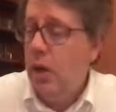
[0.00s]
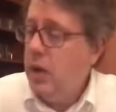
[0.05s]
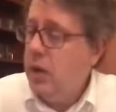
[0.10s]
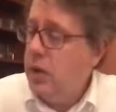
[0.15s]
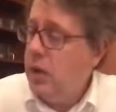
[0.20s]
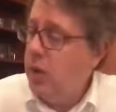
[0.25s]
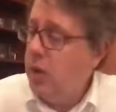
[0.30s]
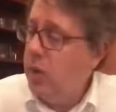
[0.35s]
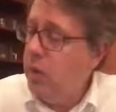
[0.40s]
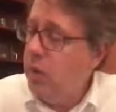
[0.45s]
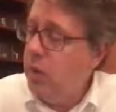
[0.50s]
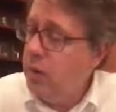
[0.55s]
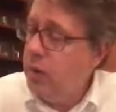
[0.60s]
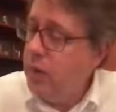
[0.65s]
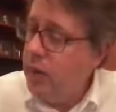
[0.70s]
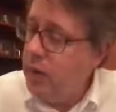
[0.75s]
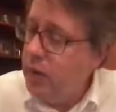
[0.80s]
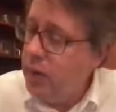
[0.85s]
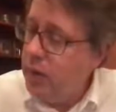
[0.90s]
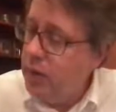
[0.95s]
So
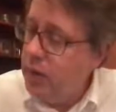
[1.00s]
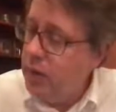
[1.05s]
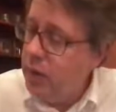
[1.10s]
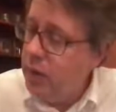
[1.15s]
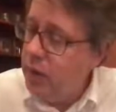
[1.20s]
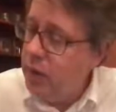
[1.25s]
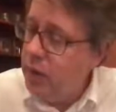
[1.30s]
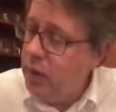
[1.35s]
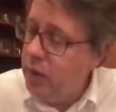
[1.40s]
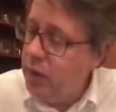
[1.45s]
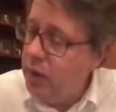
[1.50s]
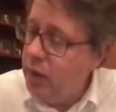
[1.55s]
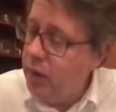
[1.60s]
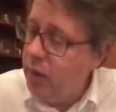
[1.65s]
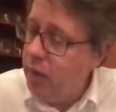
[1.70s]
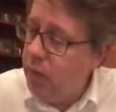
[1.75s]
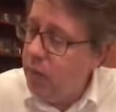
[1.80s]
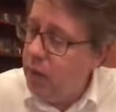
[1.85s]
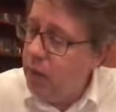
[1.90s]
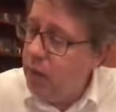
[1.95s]
the solution
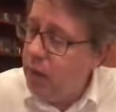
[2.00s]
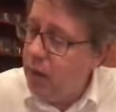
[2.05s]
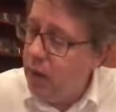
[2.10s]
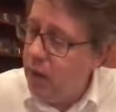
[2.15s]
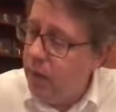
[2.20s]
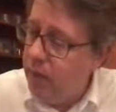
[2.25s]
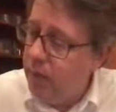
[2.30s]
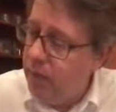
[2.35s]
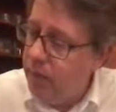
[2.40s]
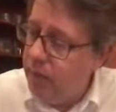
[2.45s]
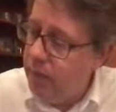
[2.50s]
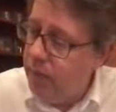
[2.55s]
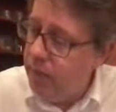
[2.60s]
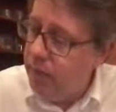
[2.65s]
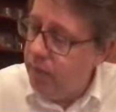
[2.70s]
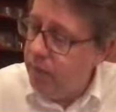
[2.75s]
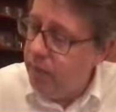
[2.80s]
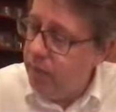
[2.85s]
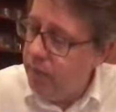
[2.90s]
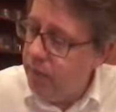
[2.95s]
that we
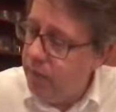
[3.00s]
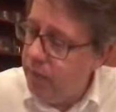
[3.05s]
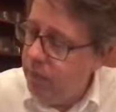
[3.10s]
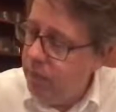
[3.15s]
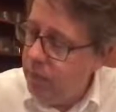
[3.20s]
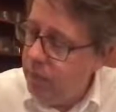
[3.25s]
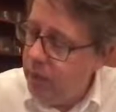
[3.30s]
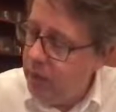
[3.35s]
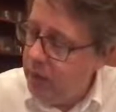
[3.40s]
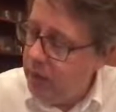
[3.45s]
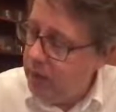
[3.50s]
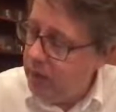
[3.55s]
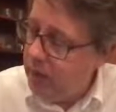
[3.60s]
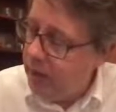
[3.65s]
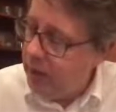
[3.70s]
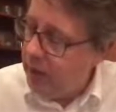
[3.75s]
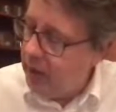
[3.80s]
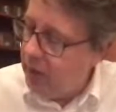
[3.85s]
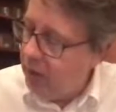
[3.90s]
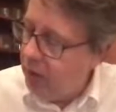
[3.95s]

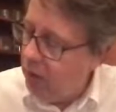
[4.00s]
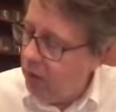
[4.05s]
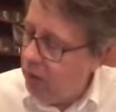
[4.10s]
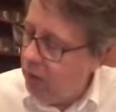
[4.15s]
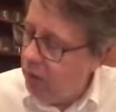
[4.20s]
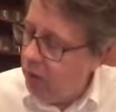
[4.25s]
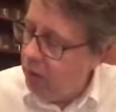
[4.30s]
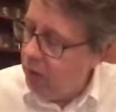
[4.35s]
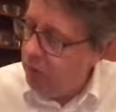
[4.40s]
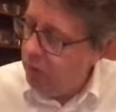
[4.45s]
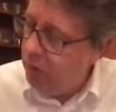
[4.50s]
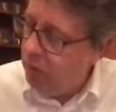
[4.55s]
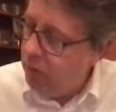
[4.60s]
indicate here,